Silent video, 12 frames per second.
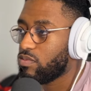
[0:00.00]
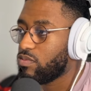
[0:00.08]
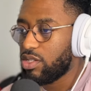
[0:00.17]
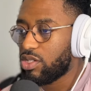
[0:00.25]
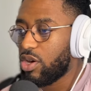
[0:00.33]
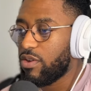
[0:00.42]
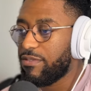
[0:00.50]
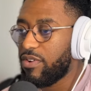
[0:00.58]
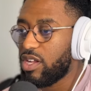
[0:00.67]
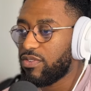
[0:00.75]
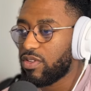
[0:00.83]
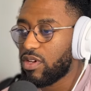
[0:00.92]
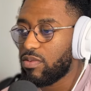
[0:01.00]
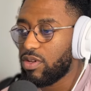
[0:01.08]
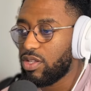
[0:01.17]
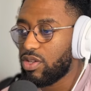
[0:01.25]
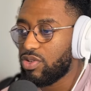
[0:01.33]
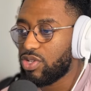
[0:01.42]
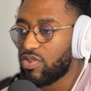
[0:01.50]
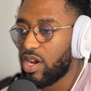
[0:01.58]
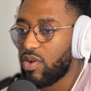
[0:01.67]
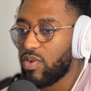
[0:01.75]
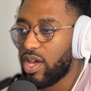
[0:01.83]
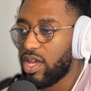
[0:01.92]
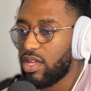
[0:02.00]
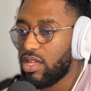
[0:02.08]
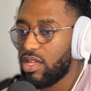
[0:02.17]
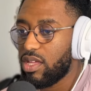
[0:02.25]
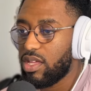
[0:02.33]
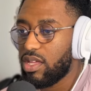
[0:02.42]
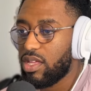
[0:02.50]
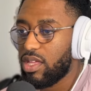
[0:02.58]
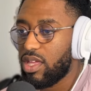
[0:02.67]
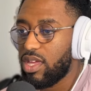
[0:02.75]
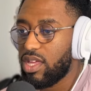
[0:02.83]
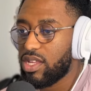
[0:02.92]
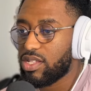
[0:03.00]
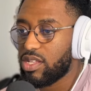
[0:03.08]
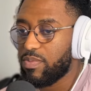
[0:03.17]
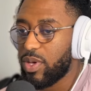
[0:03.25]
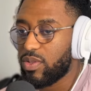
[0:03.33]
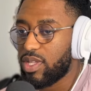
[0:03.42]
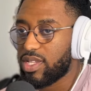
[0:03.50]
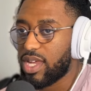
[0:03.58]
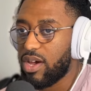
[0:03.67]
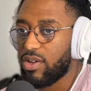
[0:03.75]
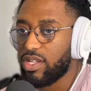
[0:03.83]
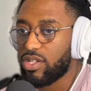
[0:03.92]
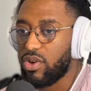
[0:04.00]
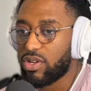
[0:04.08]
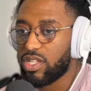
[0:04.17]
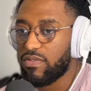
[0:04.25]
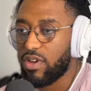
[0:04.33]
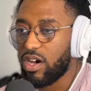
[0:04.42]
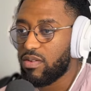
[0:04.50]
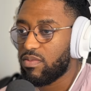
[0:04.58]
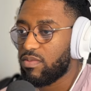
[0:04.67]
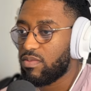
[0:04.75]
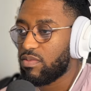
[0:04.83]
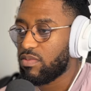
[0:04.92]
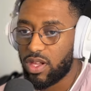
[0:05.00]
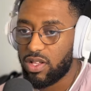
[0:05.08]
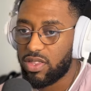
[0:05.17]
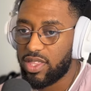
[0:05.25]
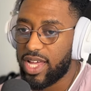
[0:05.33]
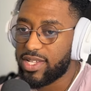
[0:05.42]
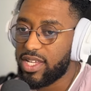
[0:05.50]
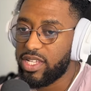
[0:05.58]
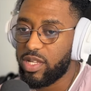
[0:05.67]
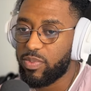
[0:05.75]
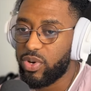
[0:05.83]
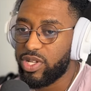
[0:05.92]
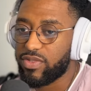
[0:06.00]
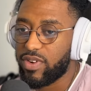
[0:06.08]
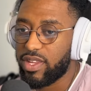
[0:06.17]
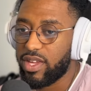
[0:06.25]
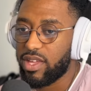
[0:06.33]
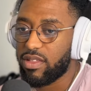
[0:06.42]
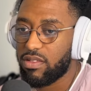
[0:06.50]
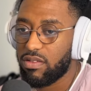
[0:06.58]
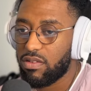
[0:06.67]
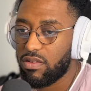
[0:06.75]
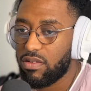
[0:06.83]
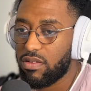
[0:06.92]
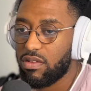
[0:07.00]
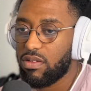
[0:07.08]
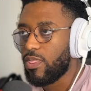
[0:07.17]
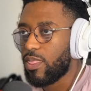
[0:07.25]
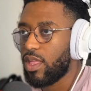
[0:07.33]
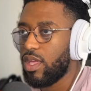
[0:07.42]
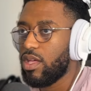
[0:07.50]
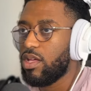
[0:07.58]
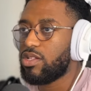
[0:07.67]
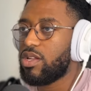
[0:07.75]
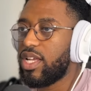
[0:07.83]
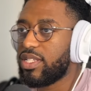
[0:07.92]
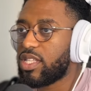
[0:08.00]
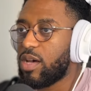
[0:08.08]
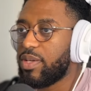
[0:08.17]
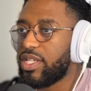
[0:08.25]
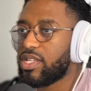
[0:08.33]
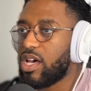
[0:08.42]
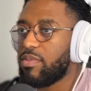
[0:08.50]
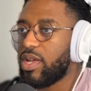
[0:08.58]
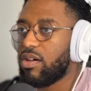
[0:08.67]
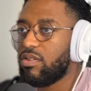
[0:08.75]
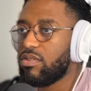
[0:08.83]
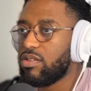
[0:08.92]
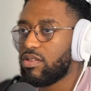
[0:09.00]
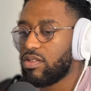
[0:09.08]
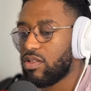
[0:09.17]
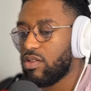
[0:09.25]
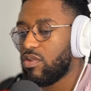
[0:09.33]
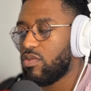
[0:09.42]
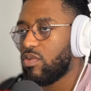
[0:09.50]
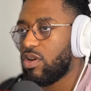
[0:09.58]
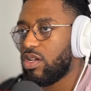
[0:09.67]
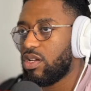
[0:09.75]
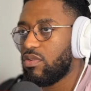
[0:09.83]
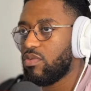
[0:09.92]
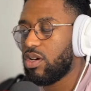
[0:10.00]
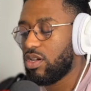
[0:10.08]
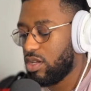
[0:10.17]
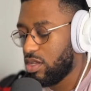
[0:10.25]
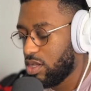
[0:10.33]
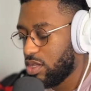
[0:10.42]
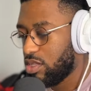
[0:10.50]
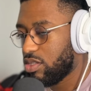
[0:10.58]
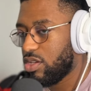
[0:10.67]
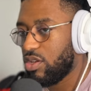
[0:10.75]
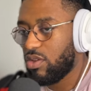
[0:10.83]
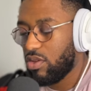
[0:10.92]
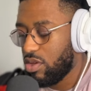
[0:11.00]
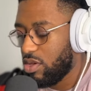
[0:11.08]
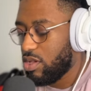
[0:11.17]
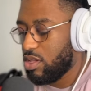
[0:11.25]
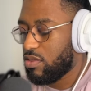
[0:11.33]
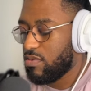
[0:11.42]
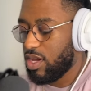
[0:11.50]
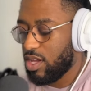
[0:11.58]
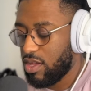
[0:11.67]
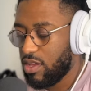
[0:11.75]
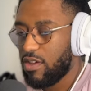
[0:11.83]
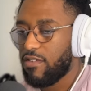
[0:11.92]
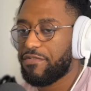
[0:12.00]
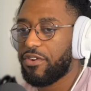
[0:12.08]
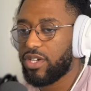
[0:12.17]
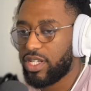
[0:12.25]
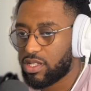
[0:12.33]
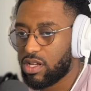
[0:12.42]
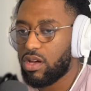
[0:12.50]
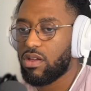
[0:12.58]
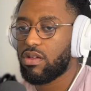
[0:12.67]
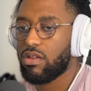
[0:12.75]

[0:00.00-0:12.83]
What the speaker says: So first thing I'm going to do straight away is to build this out is octave up. That's easy points right there. So let's double this up now. 1, 1, 2, 3, 4. Let's go.